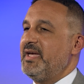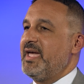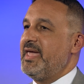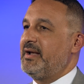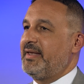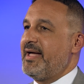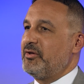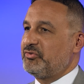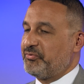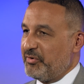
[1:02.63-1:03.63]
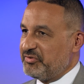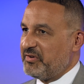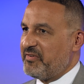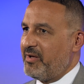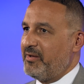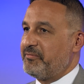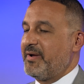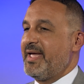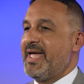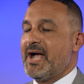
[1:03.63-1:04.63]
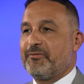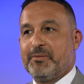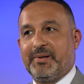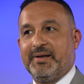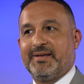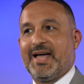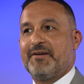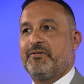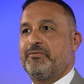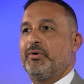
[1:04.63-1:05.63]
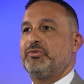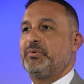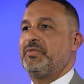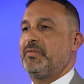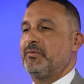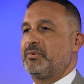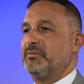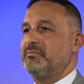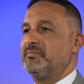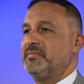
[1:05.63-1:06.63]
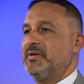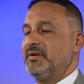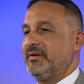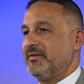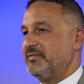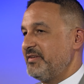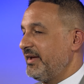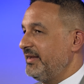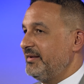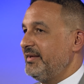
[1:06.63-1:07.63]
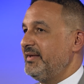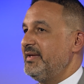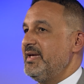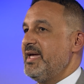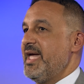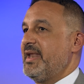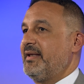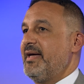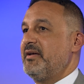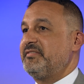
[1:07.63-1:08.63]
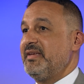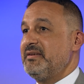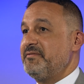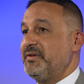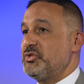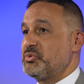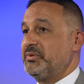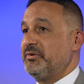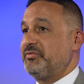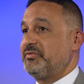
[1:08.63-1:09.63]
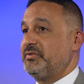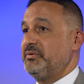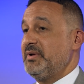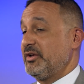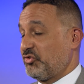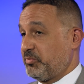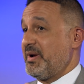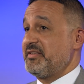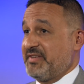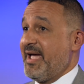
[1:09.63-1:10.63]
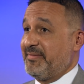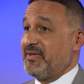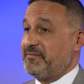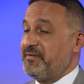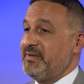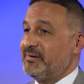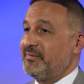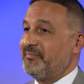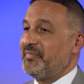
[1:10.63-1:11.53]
And allows, first of all, for everybody to have a voice within the room. Secondly, it allows individuals to express how they feel.